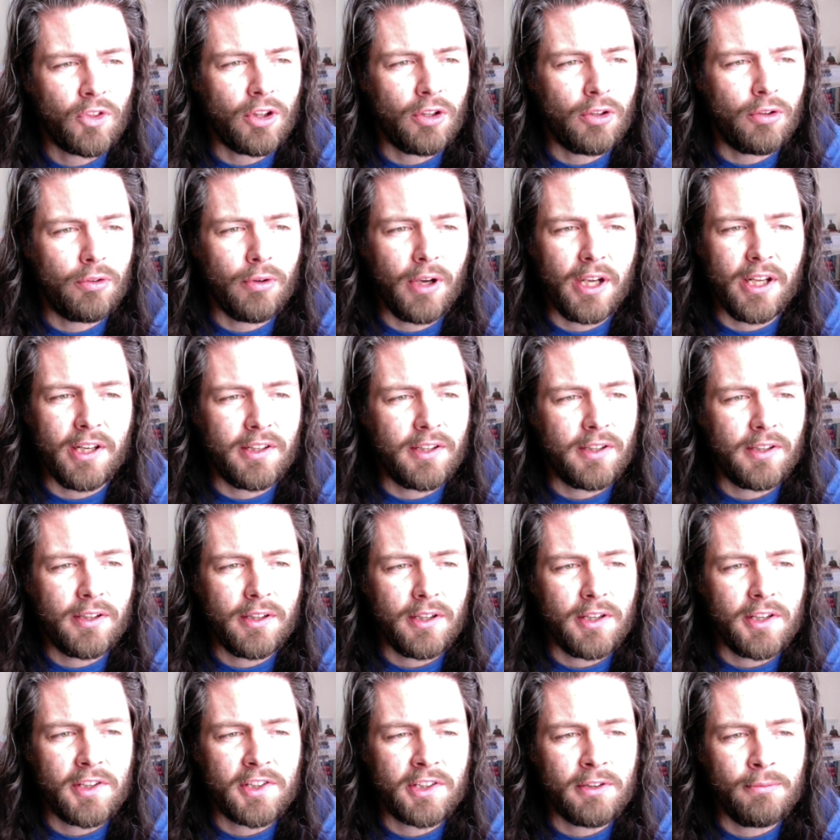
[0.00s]
Great
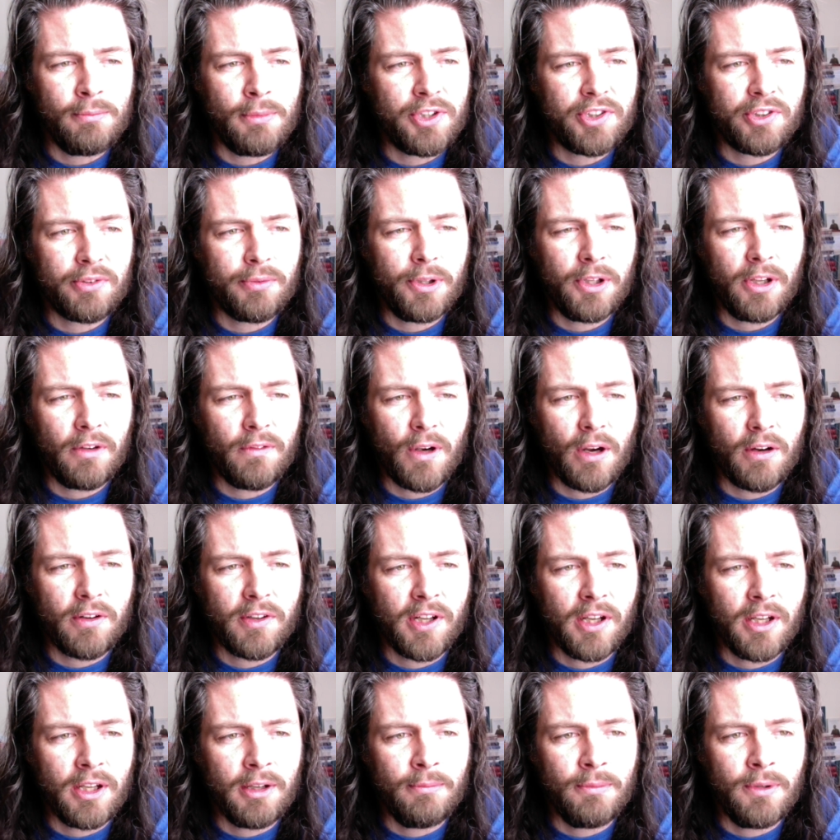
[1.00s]
is the misery of our
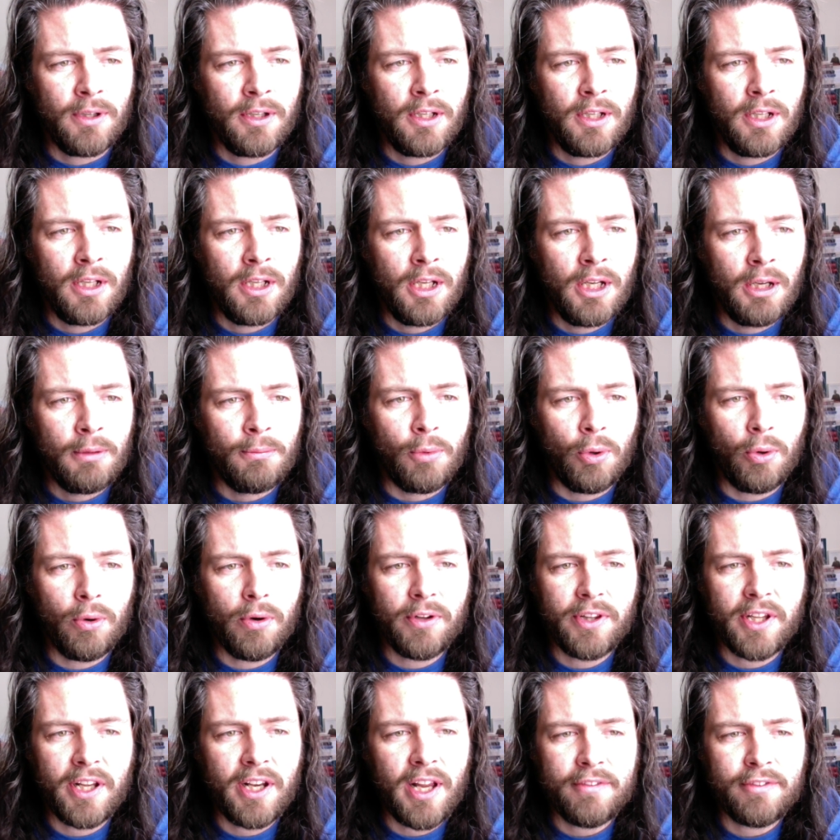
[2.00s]
time.
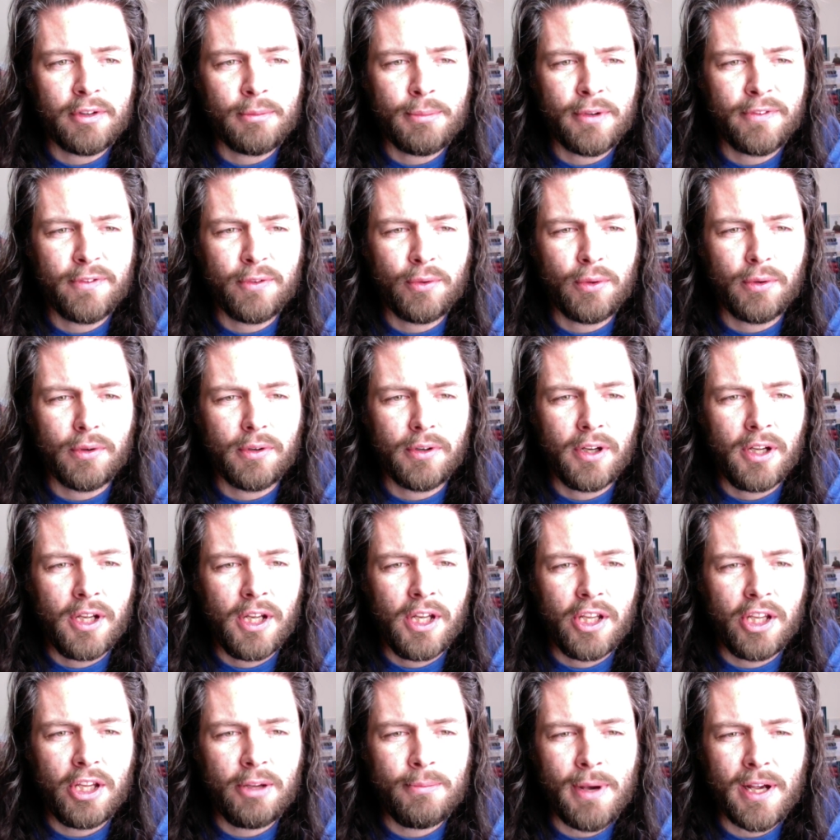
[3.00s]
More than ever before,
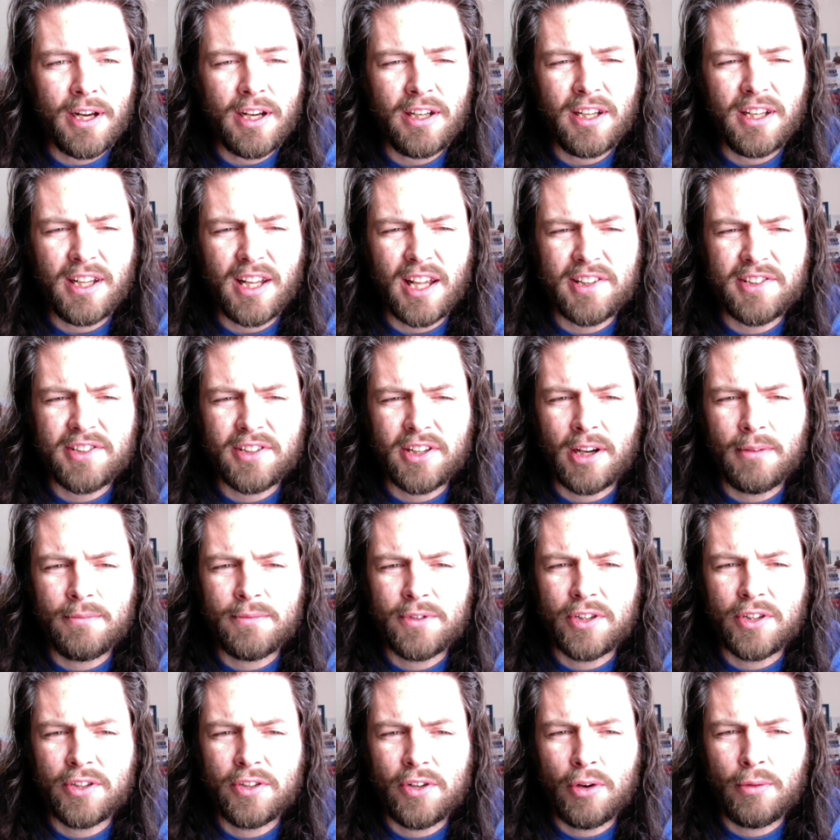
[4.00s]
humanity has come
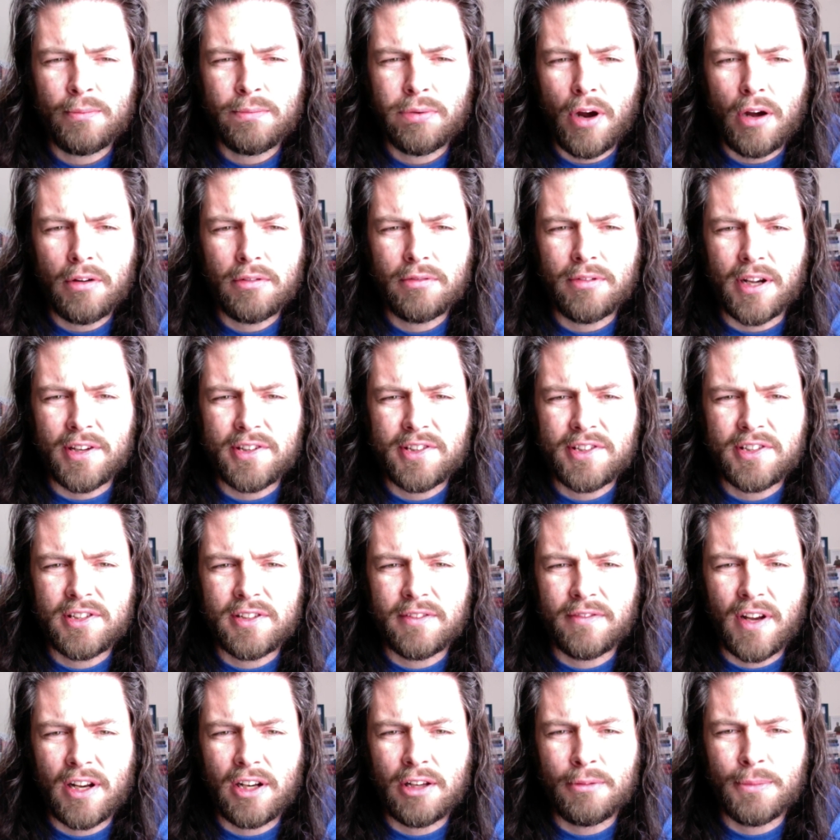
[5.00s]
to know progress,
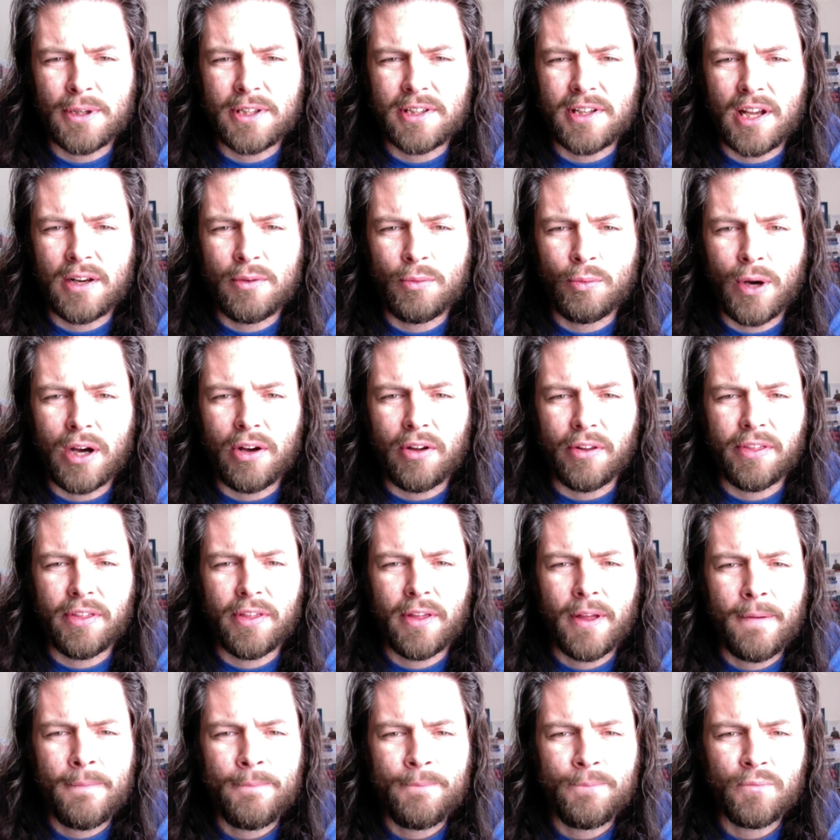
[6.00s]
development, and wealth,
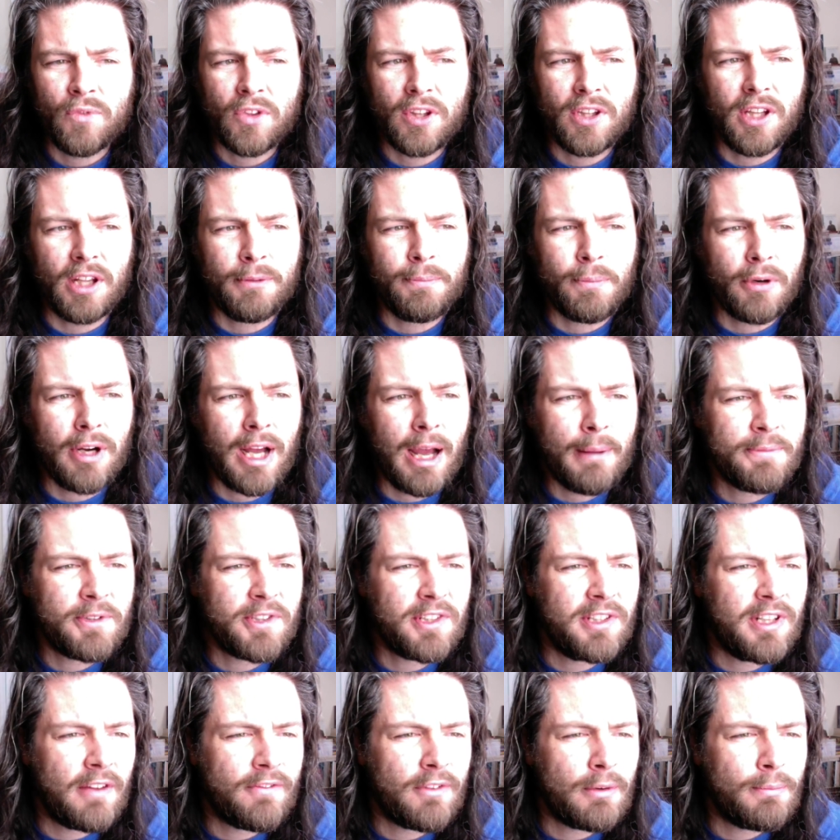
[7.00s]
yet perhaps
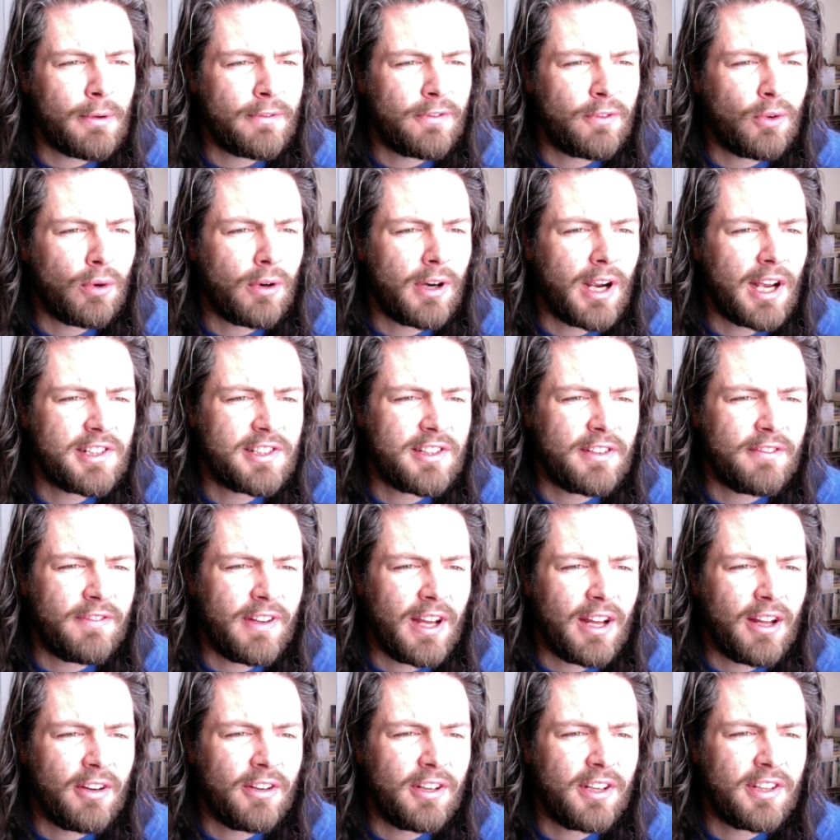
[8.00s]
never before has it
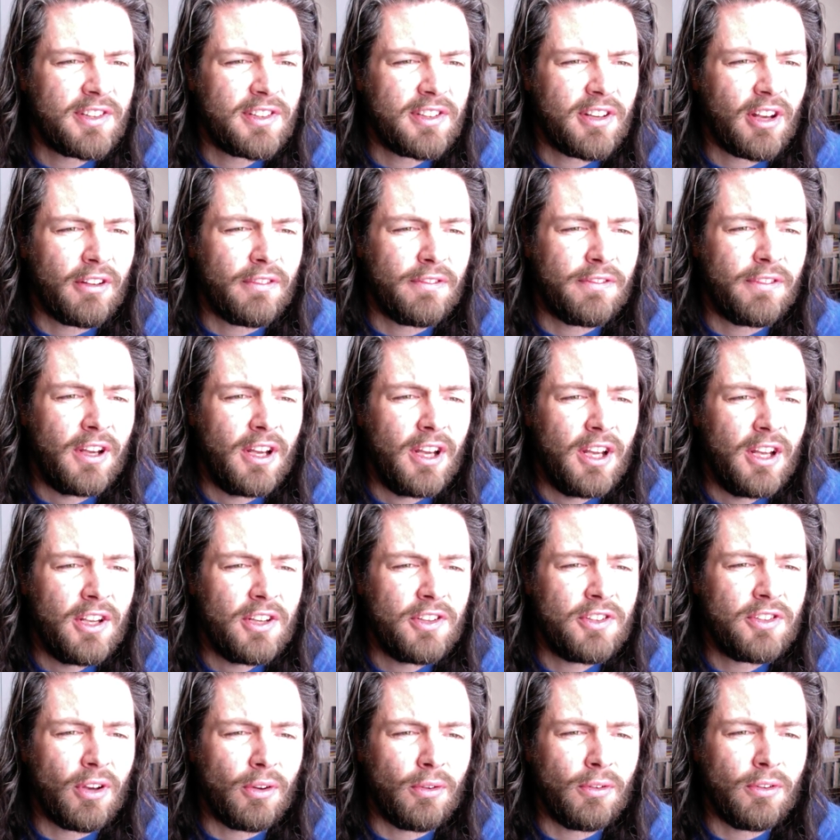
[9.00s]
found itself
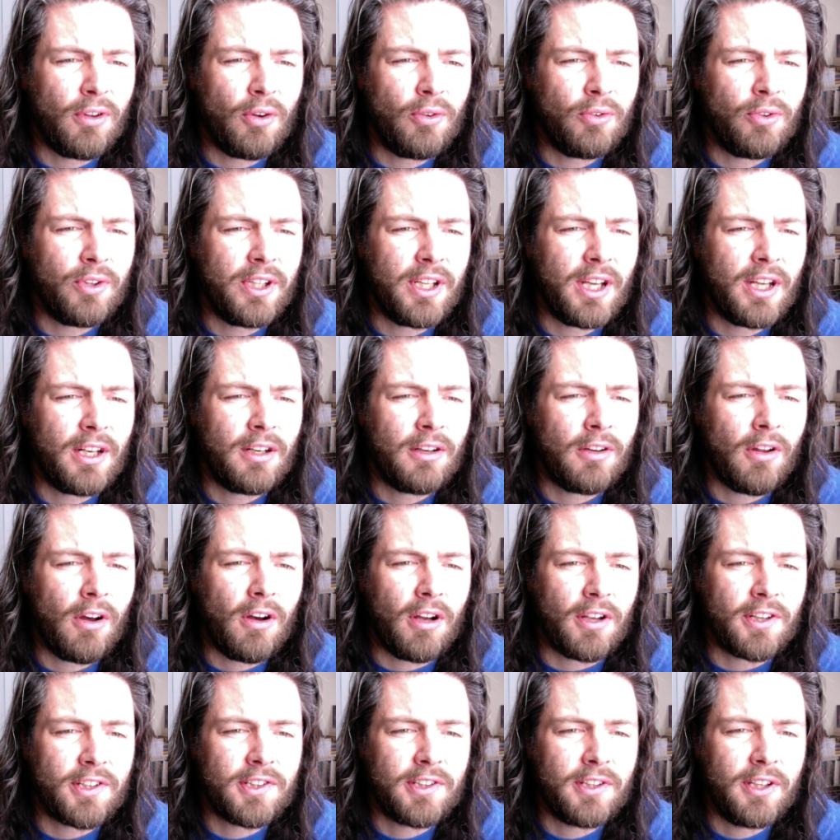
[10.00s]
so lonely and
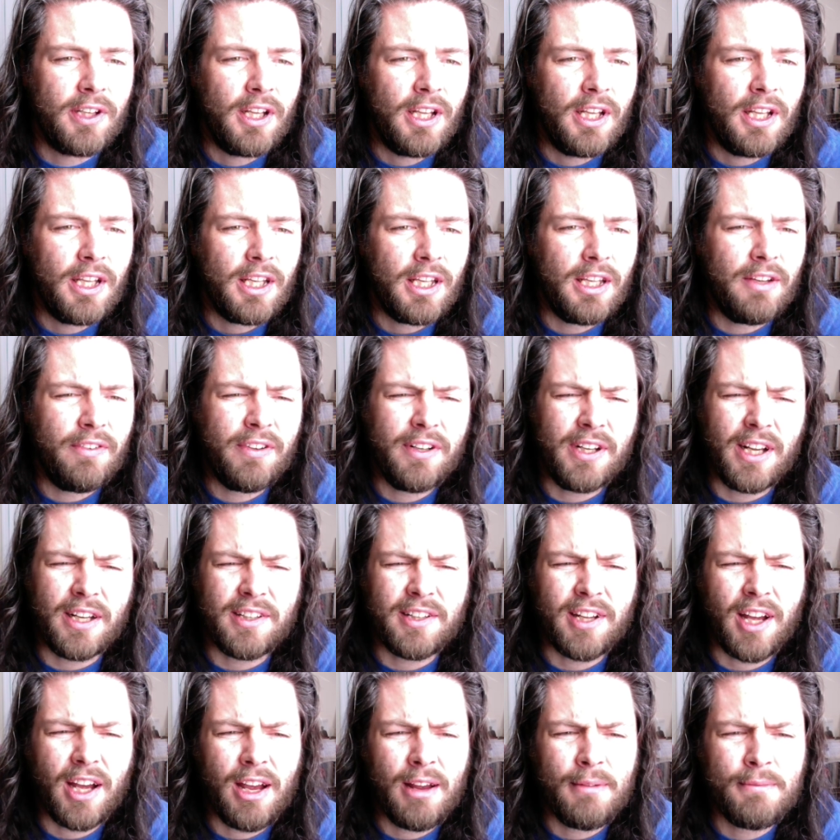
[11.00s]
lost, even at
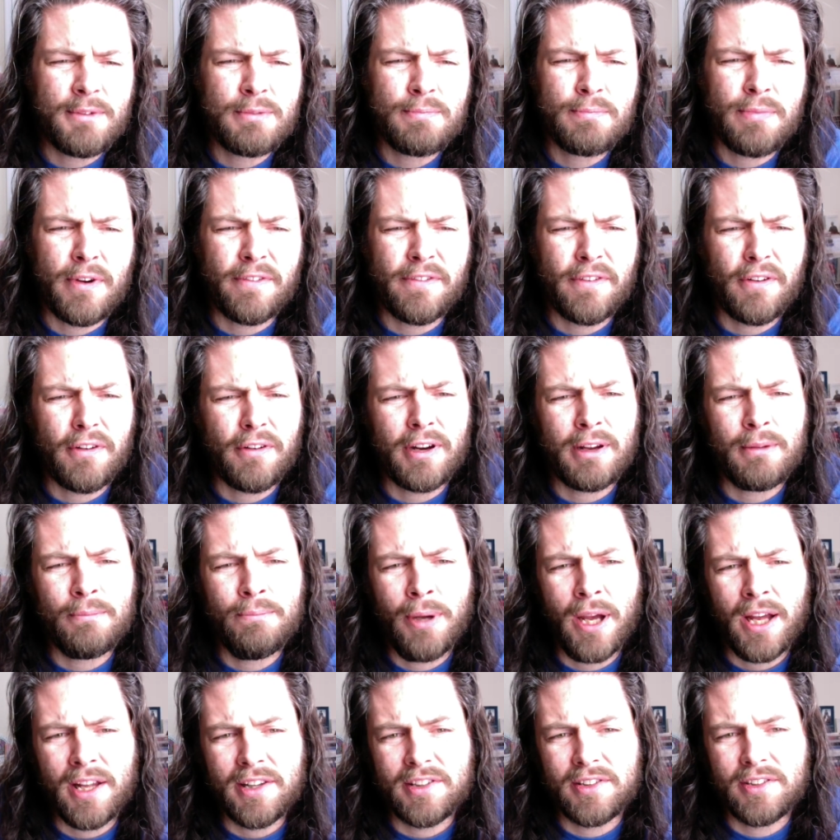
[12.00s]
times preferring
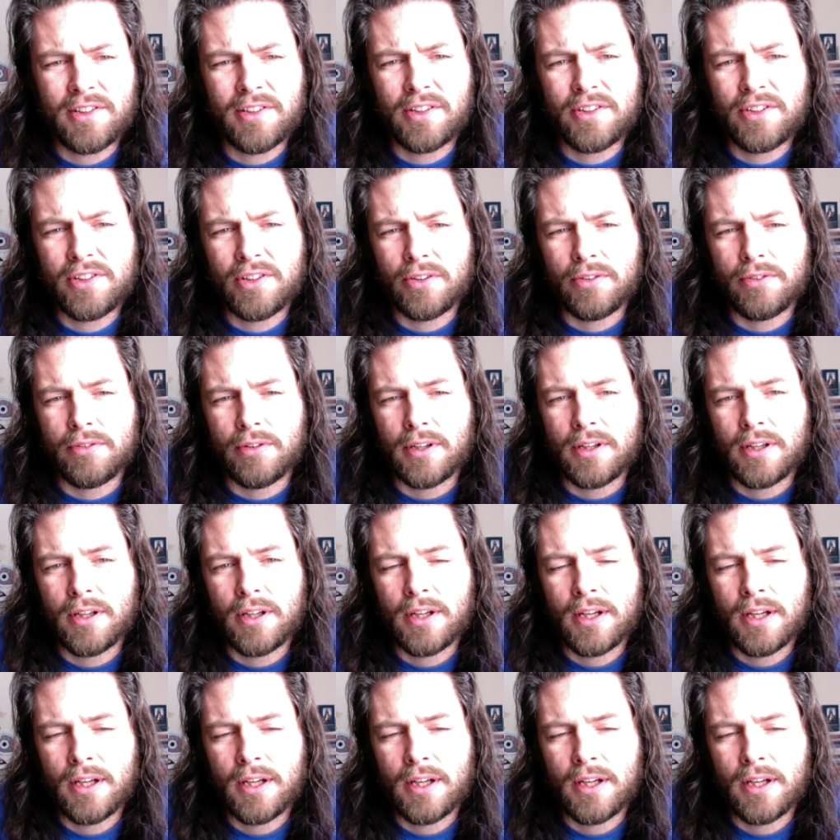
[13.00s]
pets to children.